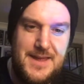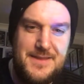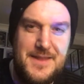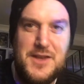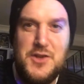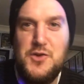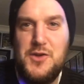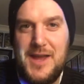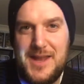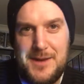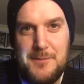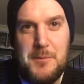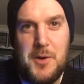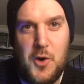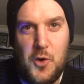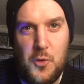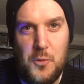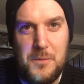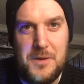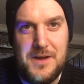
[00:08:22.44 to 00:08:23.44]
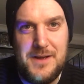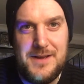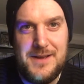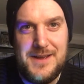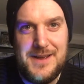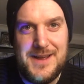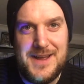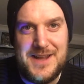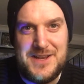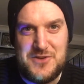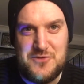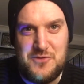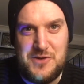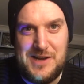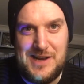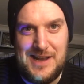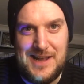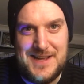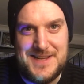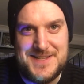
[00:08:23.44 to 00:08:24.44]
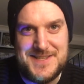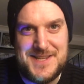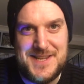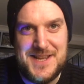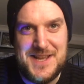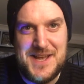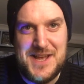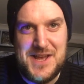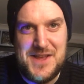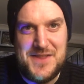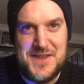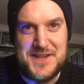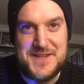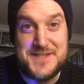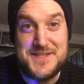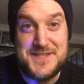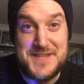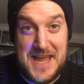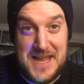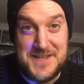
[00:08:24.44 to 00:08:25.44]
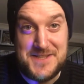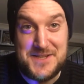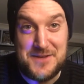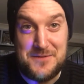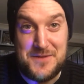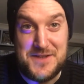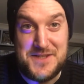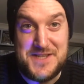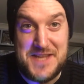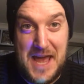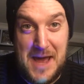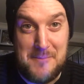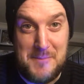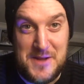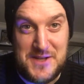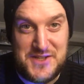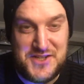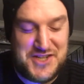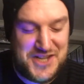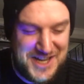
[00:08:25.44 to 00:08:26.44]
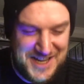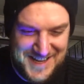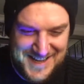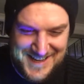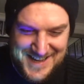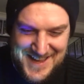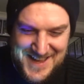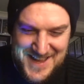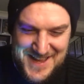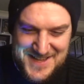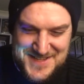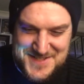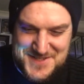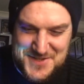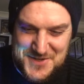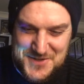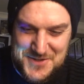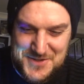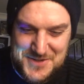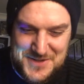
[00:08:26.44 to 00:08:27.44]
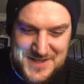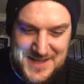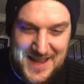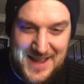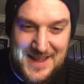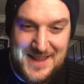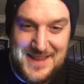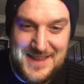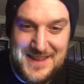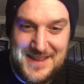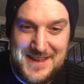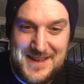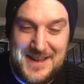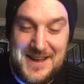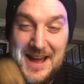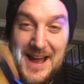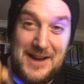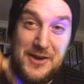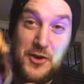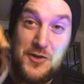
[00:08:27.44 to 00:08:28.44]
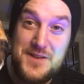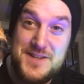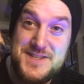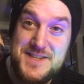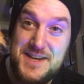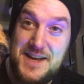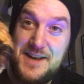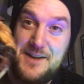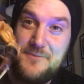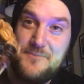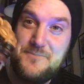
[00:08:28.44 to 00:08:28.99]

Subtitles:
then you get him home and you realise the extent of the damage. So yeah, I got this guy.